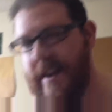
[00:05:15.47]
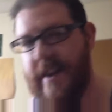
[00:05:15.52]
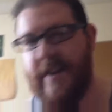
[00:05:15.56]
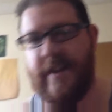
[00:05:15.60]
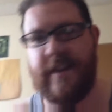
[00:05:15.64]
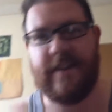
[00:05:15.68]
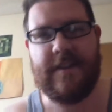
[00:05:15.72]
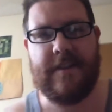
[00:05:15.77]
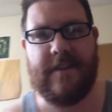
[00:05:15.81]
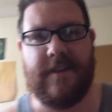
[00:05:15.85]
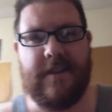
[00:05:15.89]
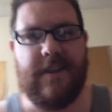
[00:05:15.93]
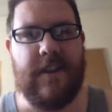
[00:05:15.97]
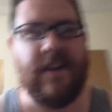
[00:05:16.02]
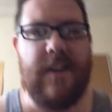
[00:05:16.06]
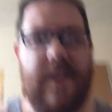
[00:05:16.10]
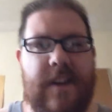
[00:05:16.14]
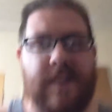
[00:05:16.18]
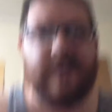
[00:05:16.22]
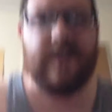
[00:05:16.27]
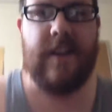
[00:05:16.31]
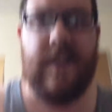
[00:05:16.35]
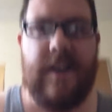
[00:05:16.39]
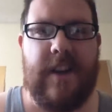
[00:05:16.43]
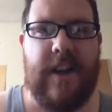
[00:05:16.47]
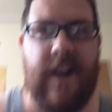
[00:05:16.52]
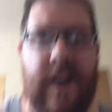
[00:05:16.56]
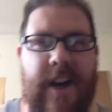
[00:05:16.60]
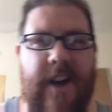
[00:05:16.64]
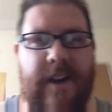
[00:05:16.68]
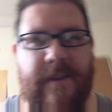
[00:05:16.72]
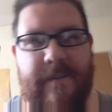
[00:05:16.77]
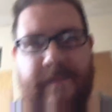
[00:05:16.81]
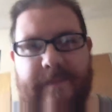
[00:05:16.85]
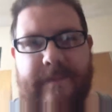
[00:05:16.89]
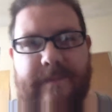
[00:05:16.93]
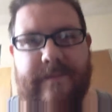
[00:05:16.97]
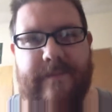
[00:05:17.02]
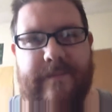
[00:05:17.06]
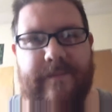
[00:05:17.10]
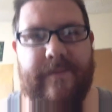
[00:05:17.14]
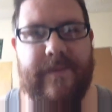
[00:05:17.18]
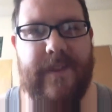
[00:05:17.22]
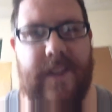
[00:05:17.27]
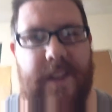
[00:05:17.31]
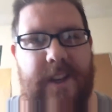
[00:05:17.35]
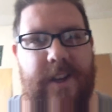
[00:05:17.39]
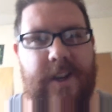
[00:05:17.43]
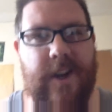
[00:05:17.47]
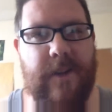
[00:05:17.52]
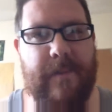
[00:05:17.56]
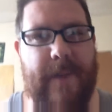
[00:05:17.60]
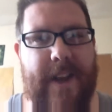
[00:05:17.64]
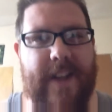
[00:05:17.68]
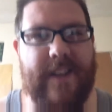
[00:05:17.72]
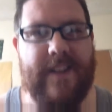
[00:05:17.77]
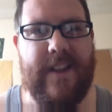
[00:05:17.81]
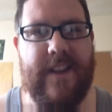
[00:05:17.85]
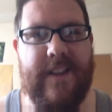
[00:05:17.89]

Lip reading: they just, make